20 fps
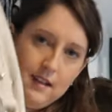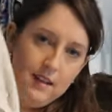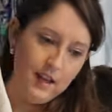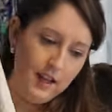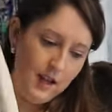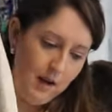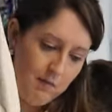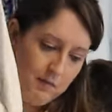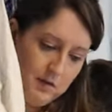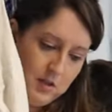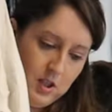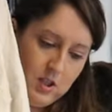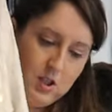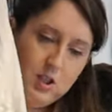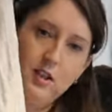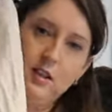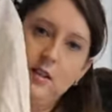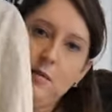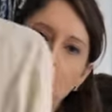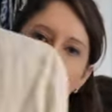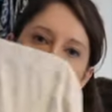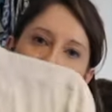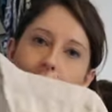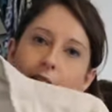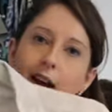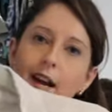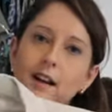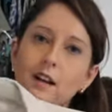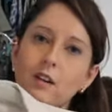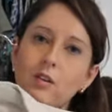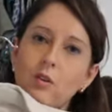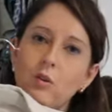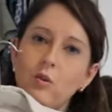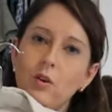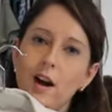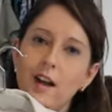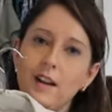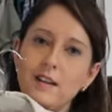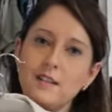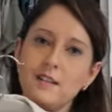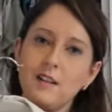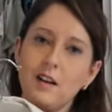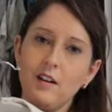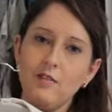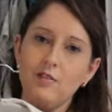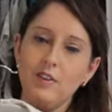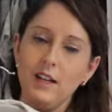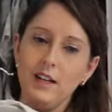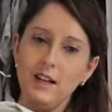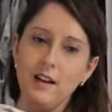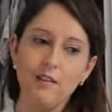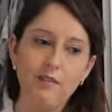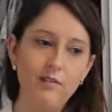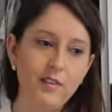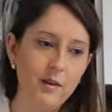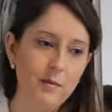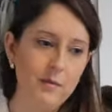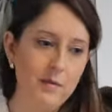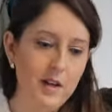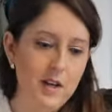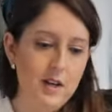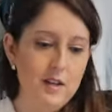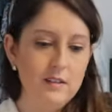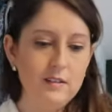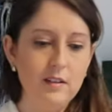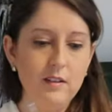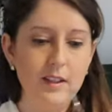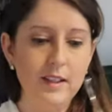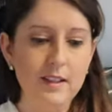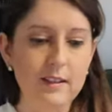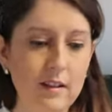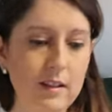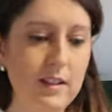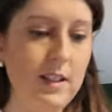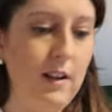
They come to just above my ankle and I really love them, so these are